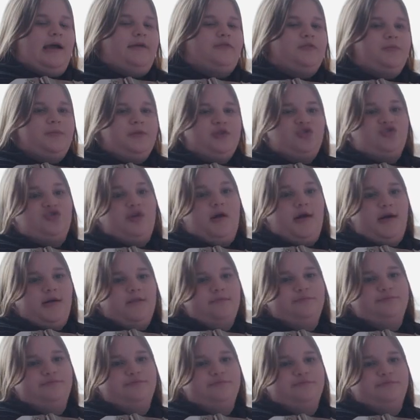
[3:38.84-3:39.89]
have to be strong,
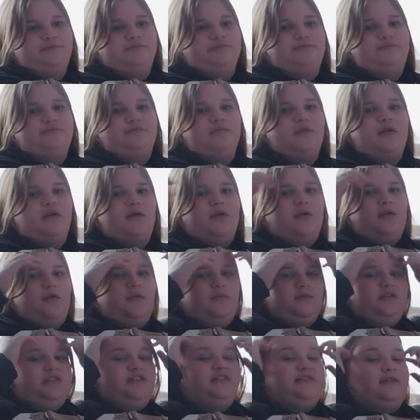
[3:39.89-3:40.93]

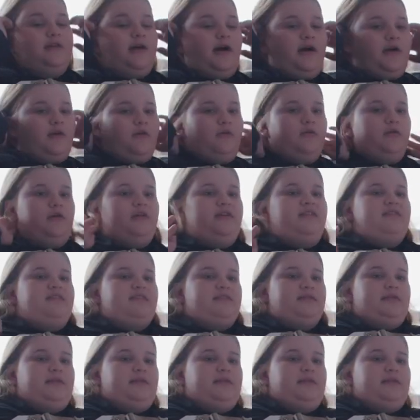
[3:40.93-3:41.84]
which is not always